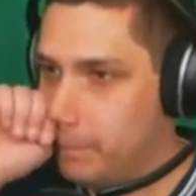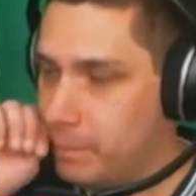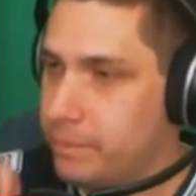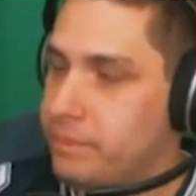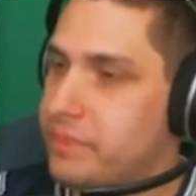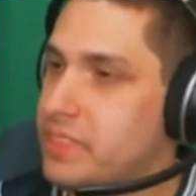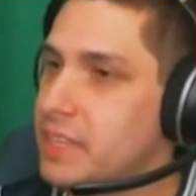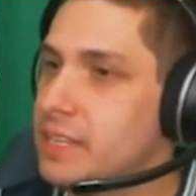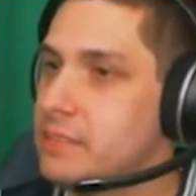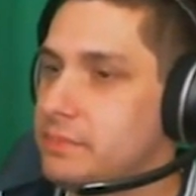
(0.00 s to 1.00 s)

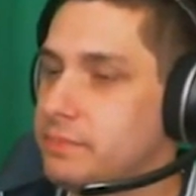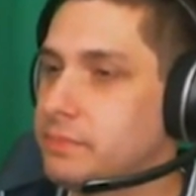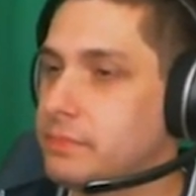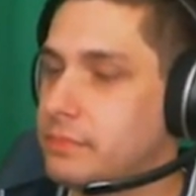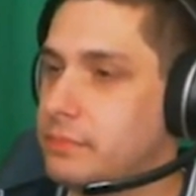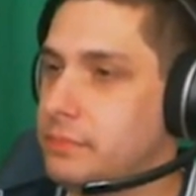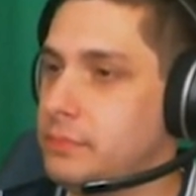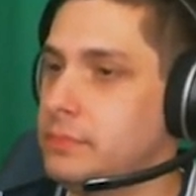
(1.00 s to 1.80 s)
[no speech]